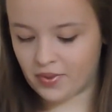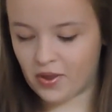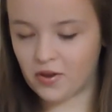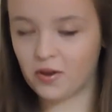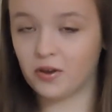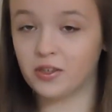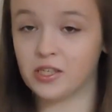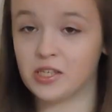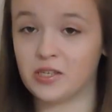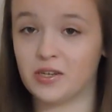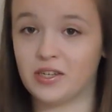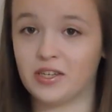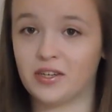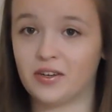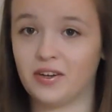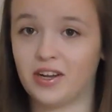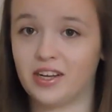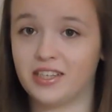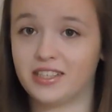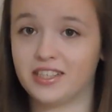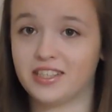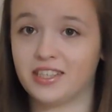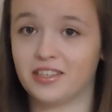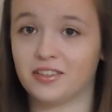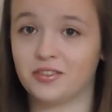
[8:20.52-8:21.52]
Also, I don't
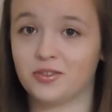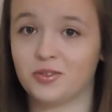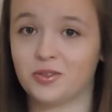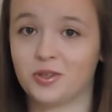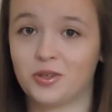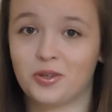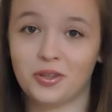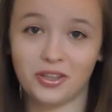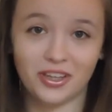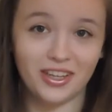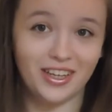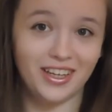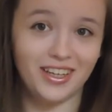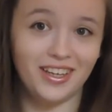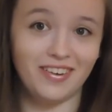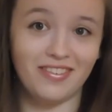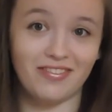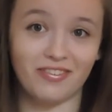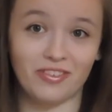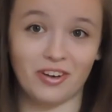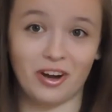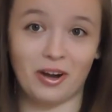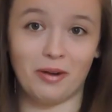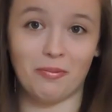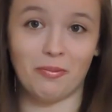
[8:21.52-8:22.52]
like to tell the truth
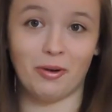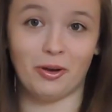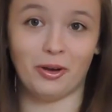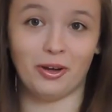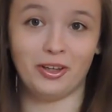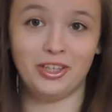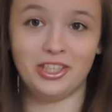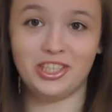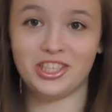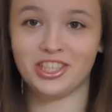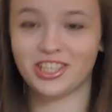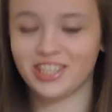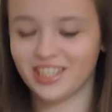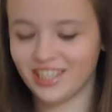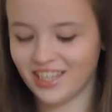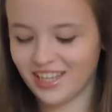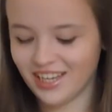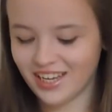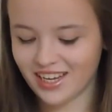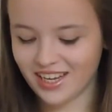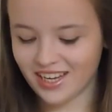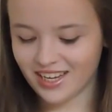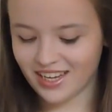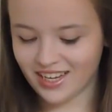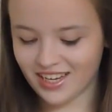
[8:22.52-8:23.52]
very much.
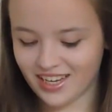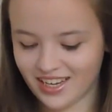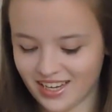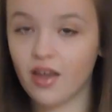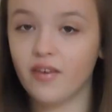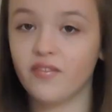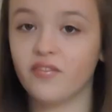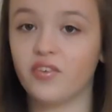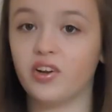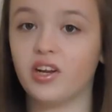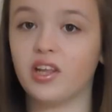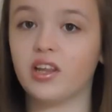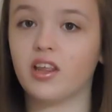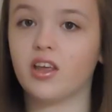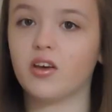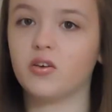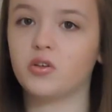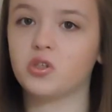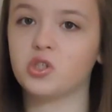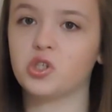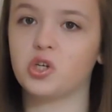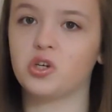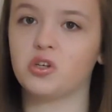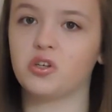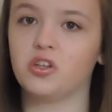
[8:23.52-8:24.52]
Vanilla or
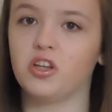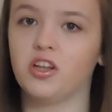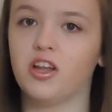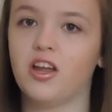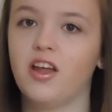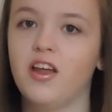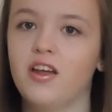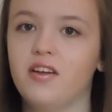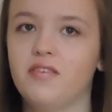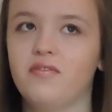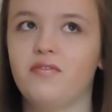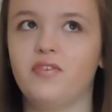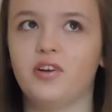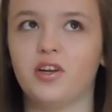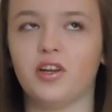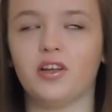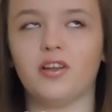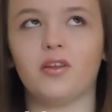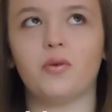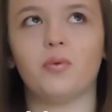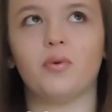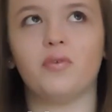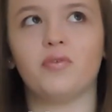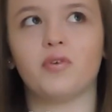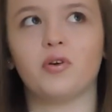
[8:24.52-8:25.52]
chocolate?
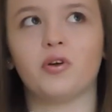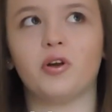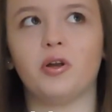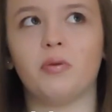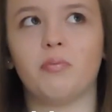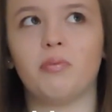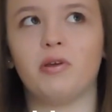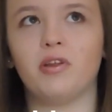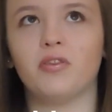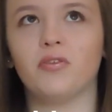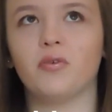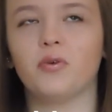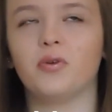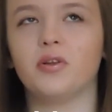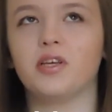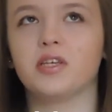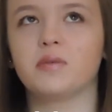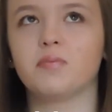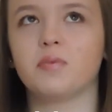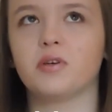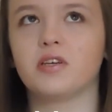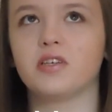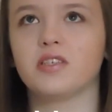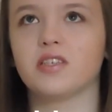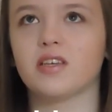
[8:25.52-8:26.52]
Vanilla, we've already been through
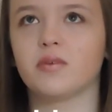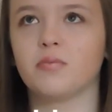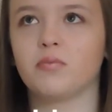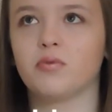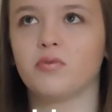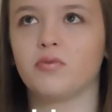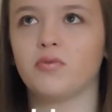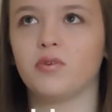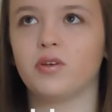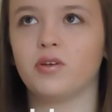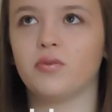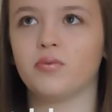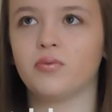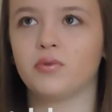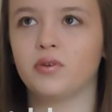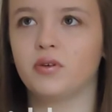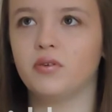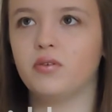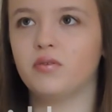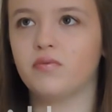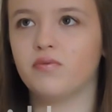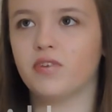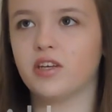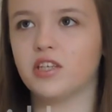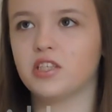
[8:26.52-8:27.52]
this because I prefer
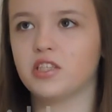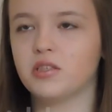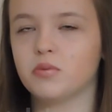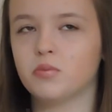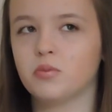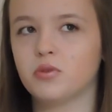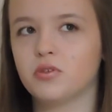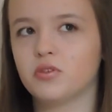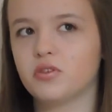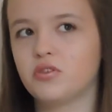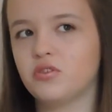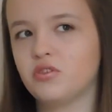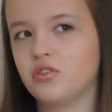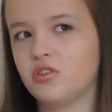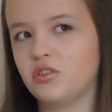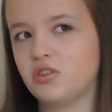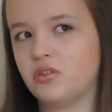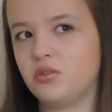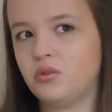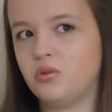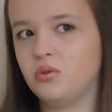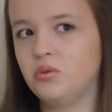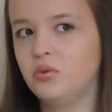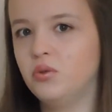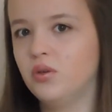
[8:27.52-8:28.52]
fruit and vegetables
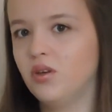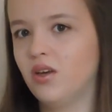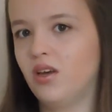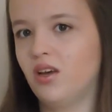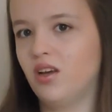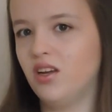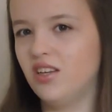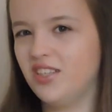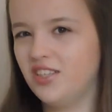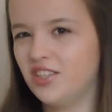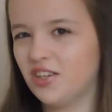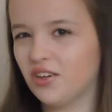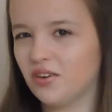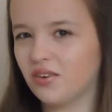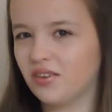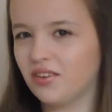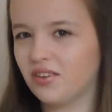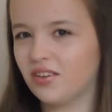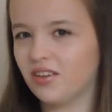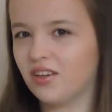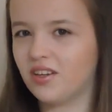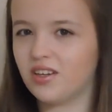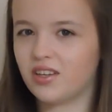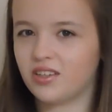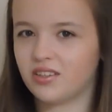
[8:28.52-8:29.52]
to
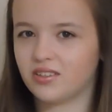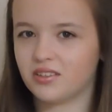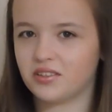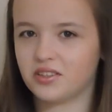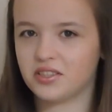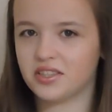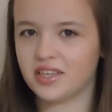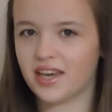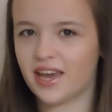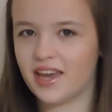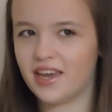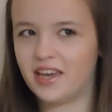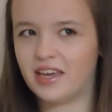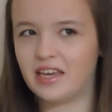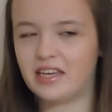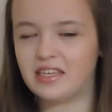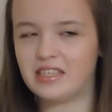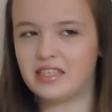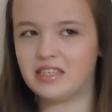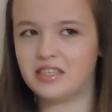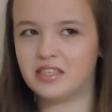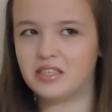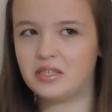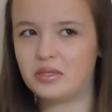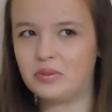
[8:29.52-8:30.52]
chocolate and cakes
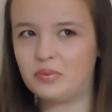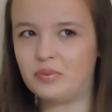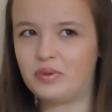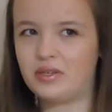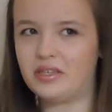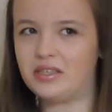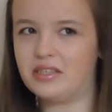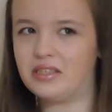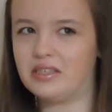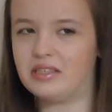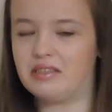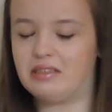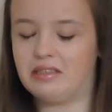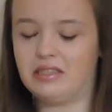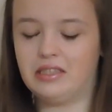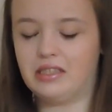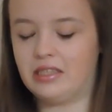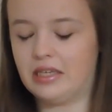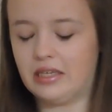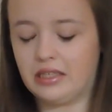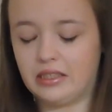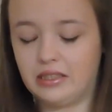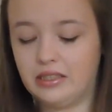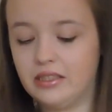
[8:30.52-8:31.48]
and sweets and ugh.